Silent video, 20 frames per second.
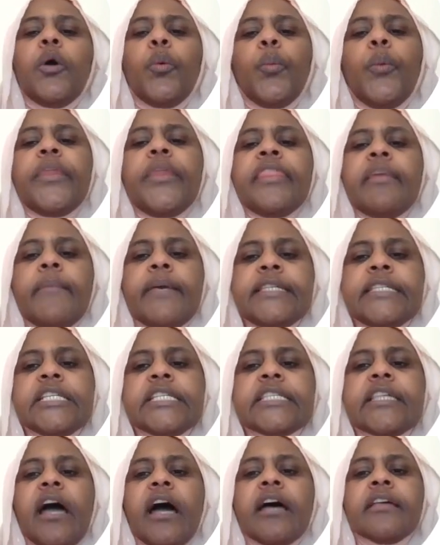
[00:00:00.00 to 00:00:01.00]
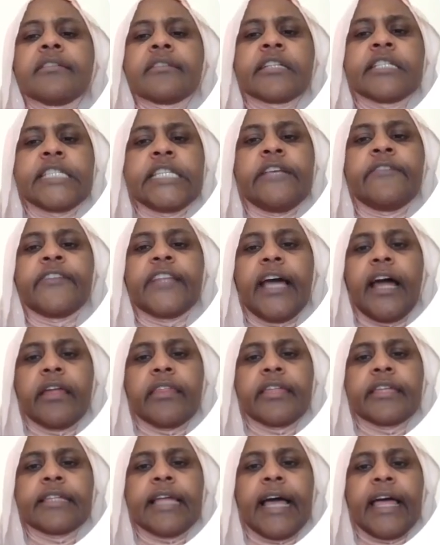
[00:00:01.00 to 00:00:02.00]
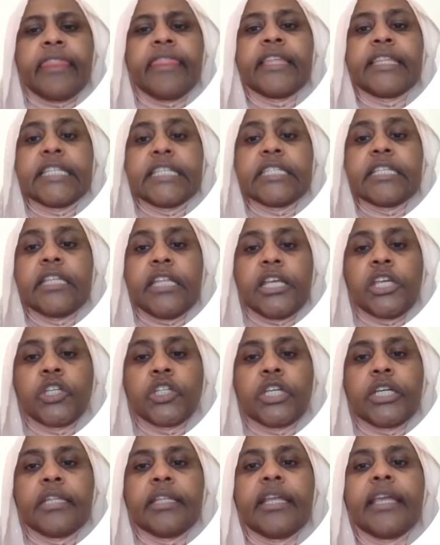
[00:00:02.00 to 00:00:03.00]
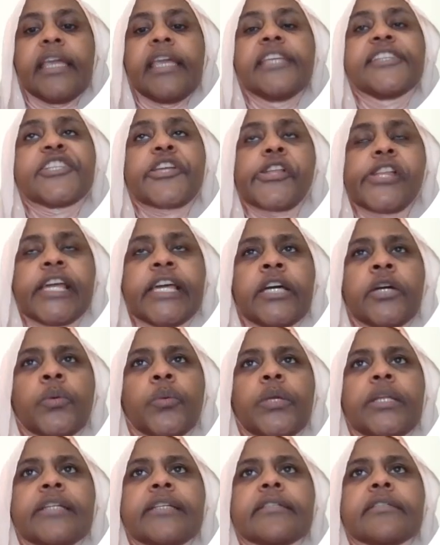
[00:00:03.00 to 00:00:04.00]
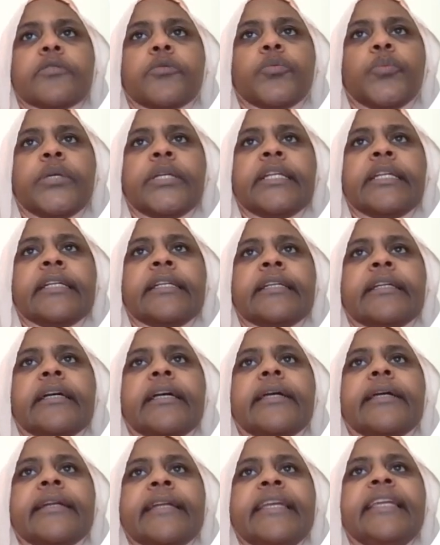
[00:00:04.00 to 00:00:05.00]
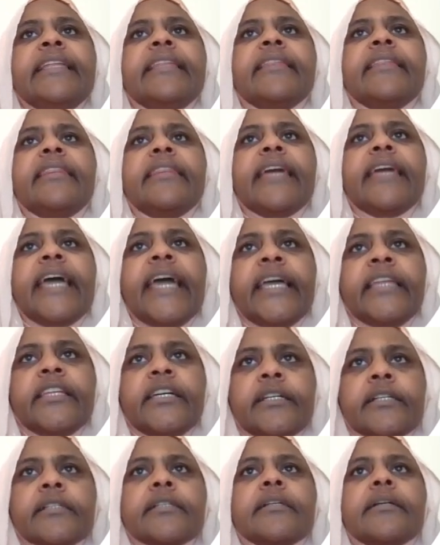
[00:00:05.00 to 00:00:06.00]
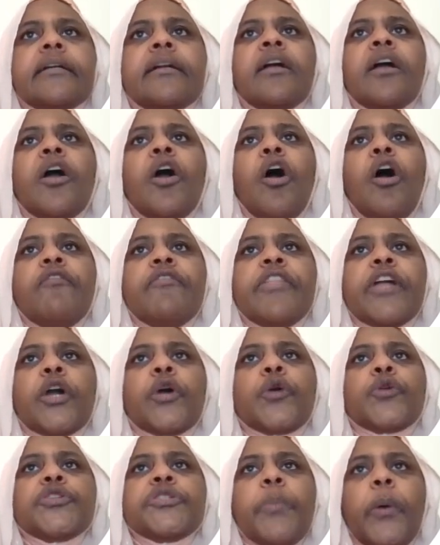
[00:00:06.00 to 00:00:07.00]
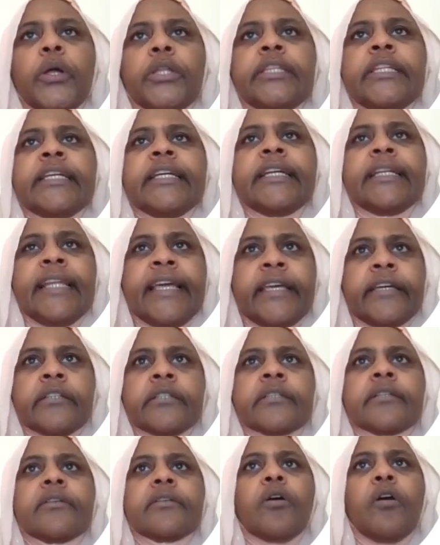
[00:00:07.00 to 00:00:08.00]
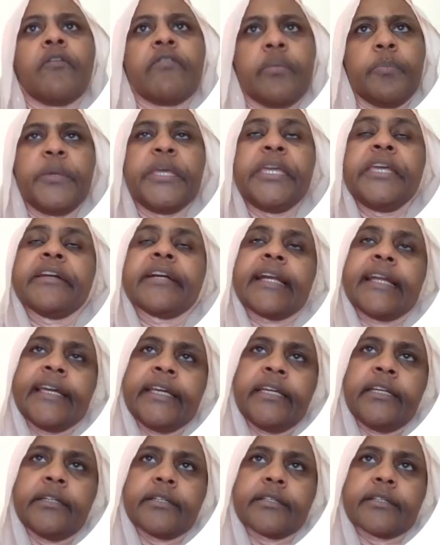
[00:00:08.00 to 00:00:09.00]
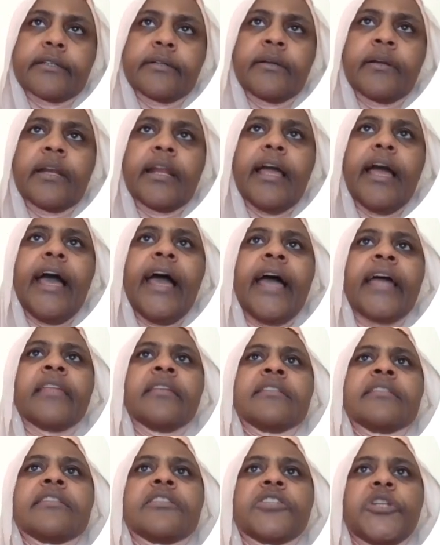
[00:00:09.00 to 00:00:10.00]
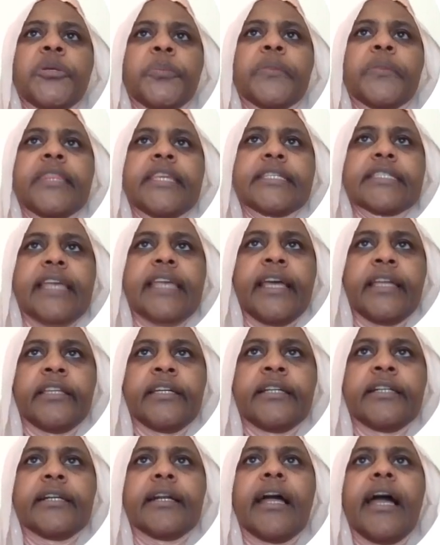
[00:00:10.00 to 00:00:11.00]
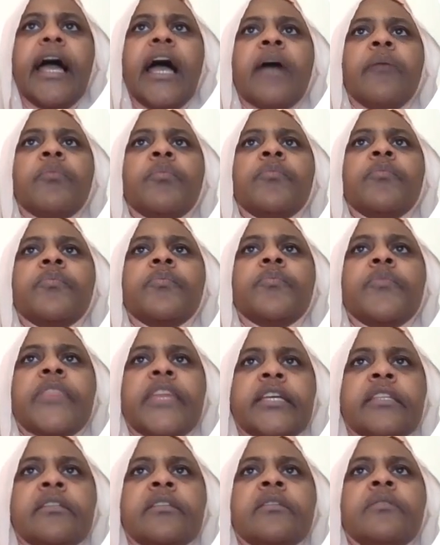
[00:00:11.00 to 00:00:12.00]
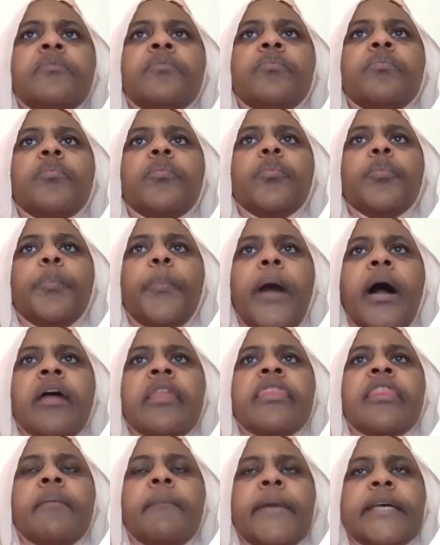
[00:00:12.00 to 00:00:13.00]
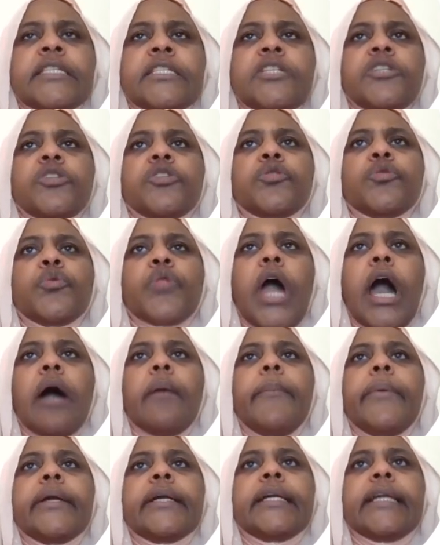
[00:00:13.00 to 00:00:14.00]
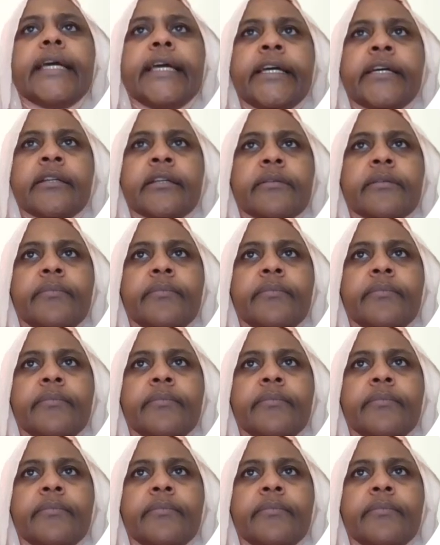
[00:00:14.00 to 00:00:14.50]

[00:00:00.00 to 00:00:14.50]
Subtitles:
When the messages are received at the destination, each layer will read the header of the corresponding layer, of the peer layer, and strip this header and then pass the message to the upper layer.